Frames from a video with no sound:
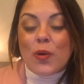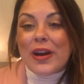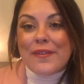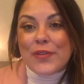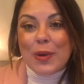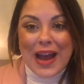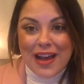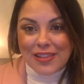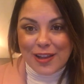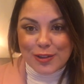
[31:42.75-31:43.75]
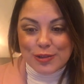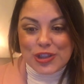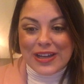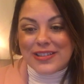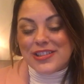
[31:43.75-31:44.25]
or
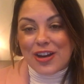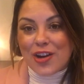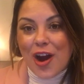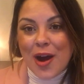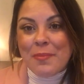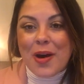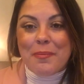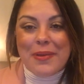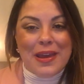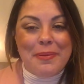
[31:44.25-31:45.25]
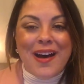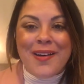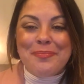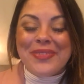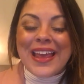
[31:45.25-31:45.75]
info@laluce.com on PayPal.